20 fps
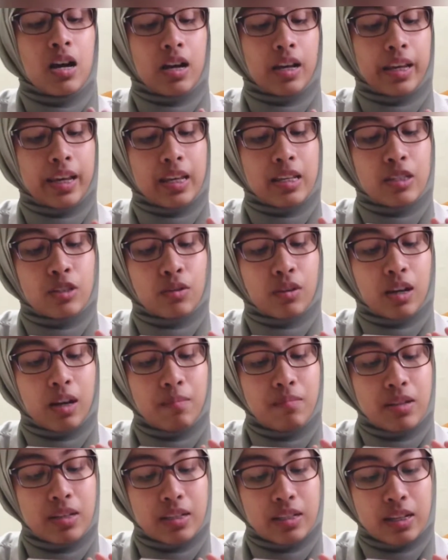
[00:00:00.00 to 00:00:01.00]
Okay, so
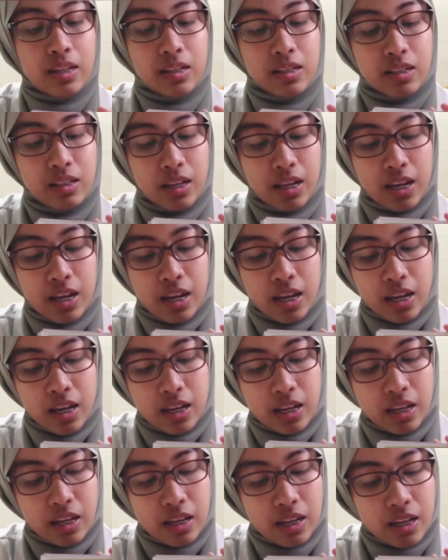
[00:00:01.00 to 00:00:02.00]
gum disease
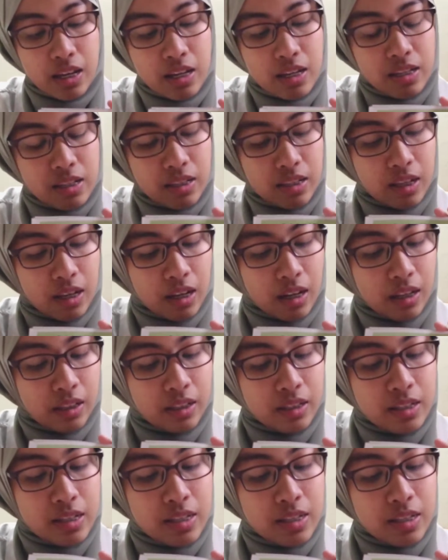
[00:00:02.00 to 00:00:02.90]
is the